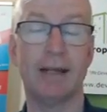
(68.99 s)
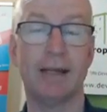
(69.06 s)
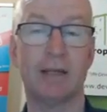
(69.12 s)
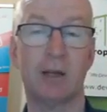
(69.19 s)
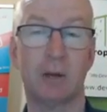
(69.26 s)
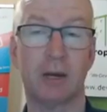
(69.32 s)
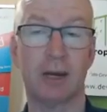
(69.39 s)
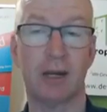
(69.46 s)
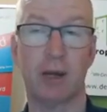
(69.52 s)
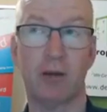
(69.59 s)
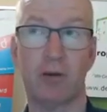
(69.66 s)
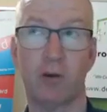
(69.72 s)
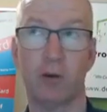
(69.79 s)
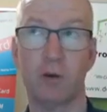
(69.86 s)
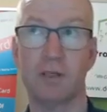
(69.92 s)
So I'm going to go
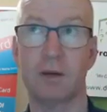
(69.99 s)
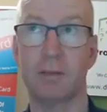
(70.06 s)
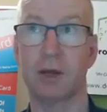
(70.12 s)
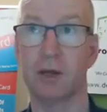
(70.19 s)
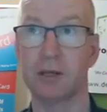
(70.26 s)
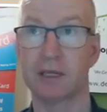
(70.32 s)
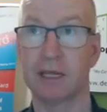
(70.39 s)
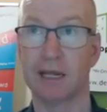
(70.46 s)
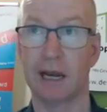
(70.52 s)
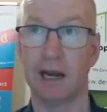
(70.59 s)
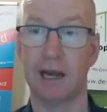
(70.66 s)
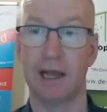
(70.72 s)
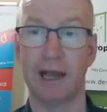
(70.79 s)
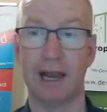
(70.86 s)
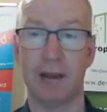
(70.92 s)
through some of those
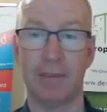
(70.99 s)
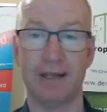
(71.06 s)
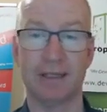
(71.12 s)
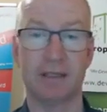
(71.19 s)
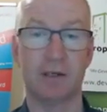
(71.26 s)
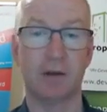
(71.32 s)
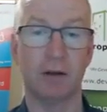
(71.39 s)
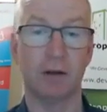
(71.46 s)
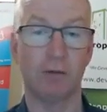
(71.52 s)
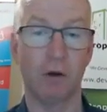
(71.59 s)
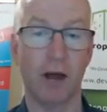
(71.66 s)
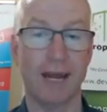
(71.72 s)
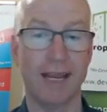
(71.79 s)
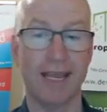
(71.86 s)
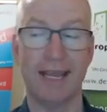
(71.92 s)
little elements
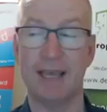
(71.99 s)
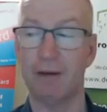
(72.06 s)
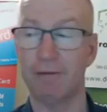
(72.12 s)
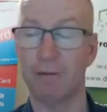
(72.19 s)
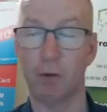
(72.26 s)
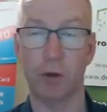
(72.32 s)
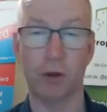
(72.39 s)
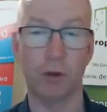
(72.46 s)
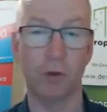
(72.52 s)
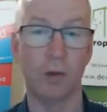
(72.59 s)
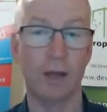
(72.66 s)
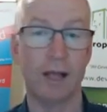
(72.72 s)
right here for you